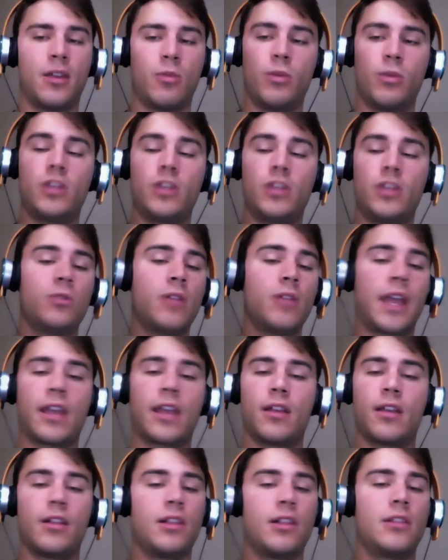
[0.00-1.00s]
do
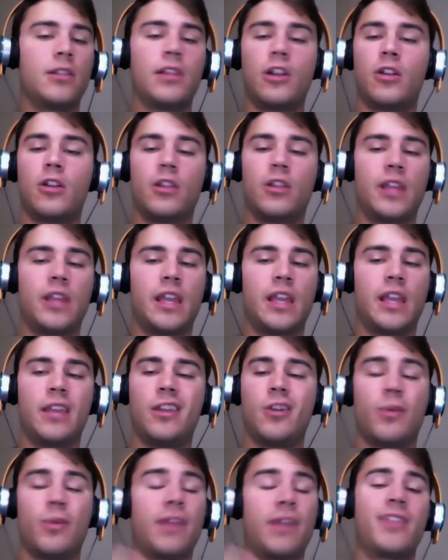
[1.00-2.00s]
literally,
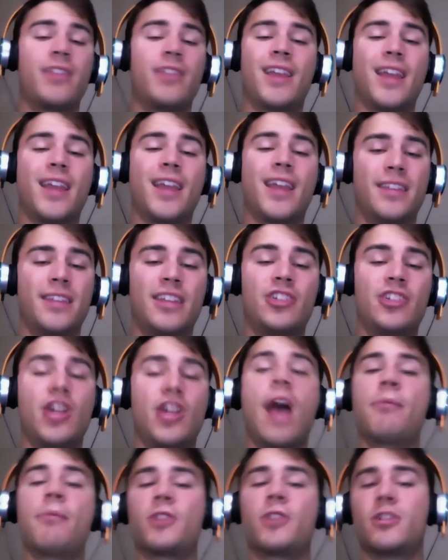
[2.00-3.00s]
we have the 19
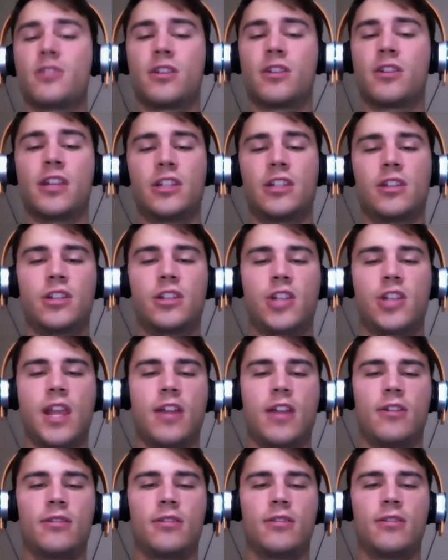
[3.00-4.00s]
chapters on each of the
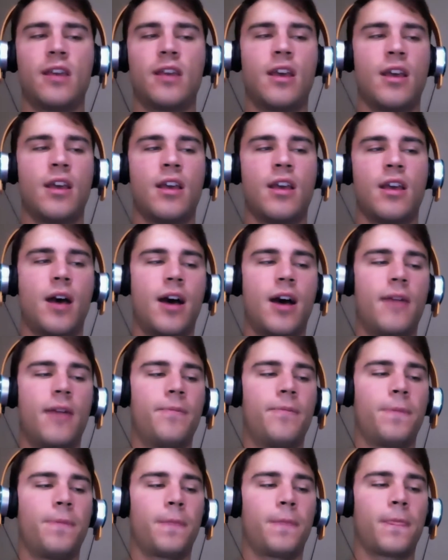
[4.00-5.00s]
channels,
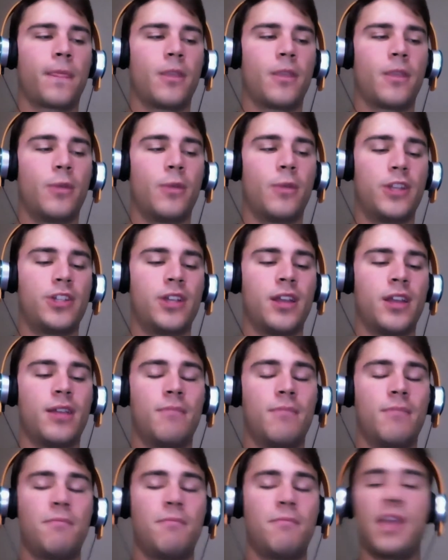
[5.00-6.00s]
which
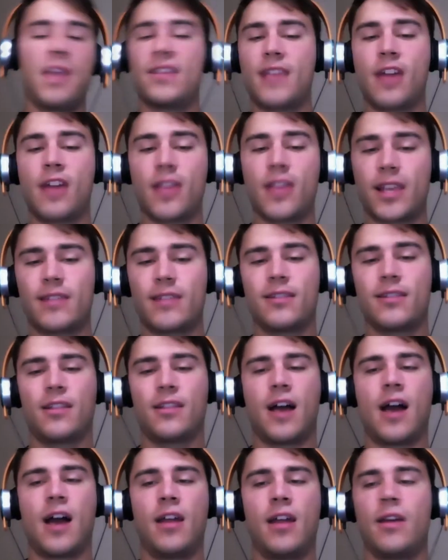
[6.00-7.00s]
may sound like it's a
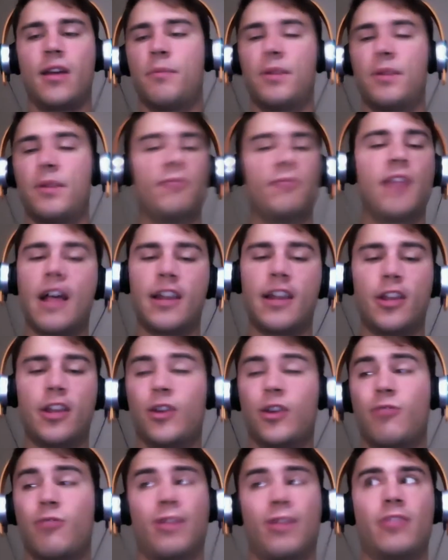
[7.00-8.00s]
lot, but in reality, you
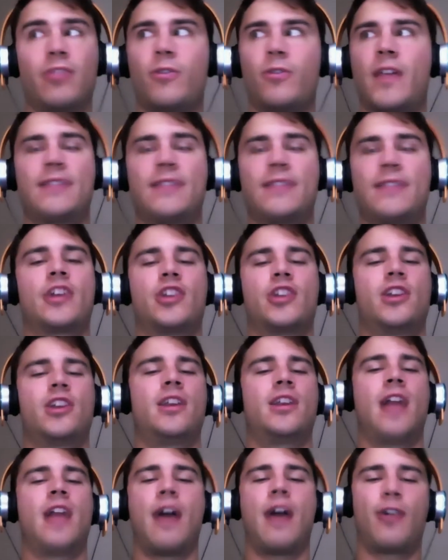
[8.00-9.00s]
can read through that section in
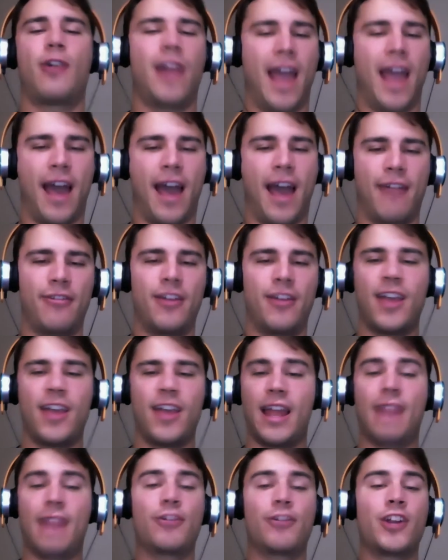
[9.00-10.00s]
an hour and a half.
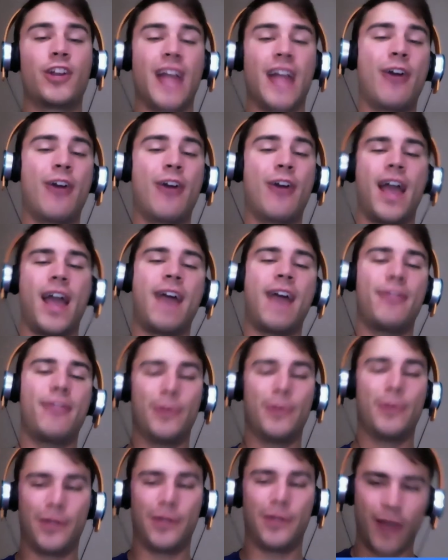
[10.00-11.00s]
And after an hour and a half, you
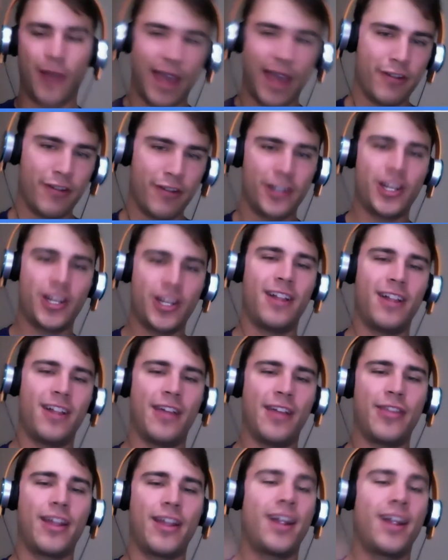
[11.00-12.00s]
will know every channel
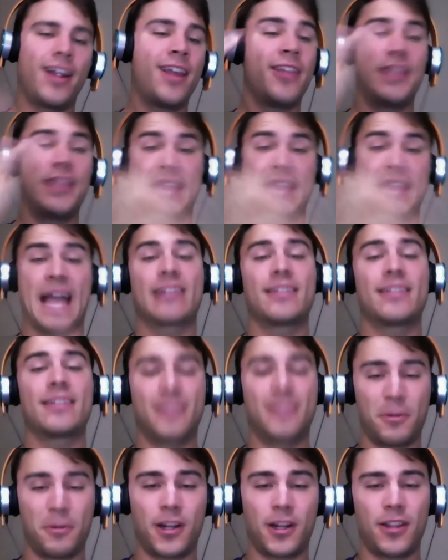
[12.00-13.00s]
out there, the tactics
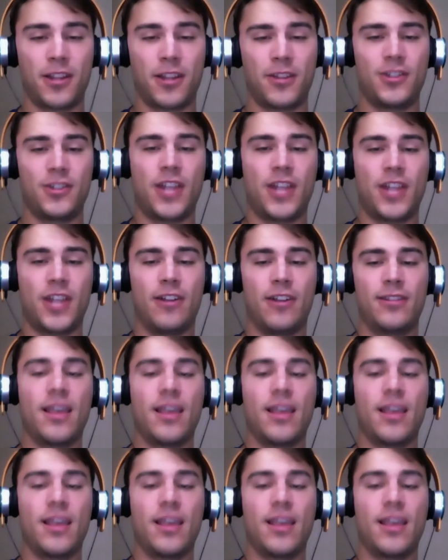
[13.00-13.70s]
that work in those channels,